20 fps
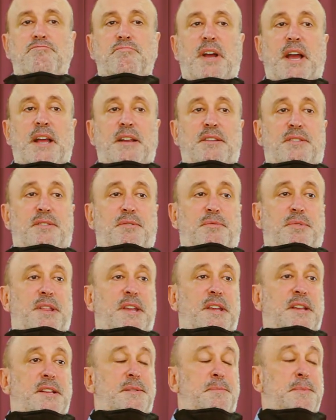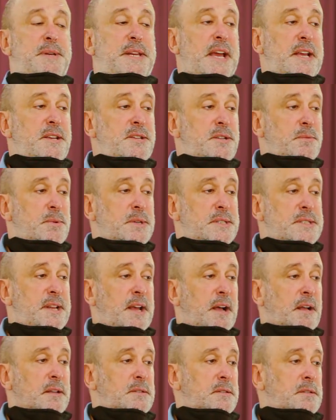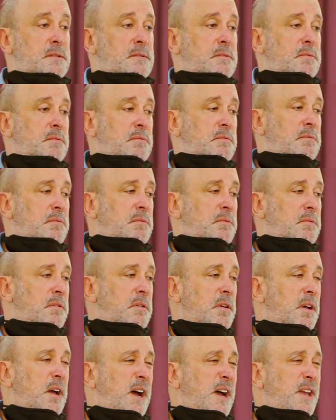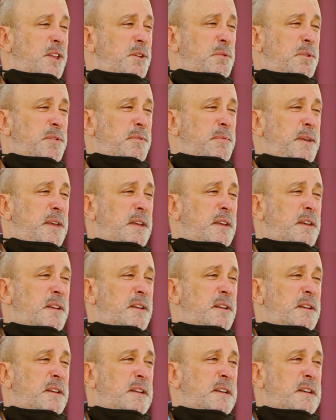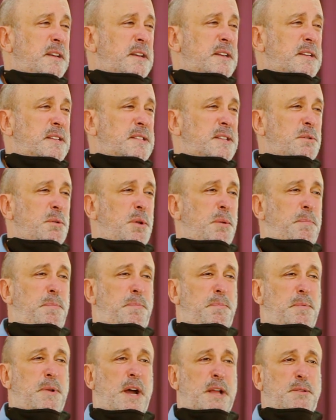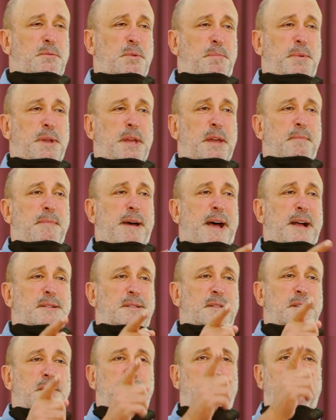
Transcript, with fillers: And the intimidation was dealt. Are you with me? Yeah. So we'll, God will bring a mountain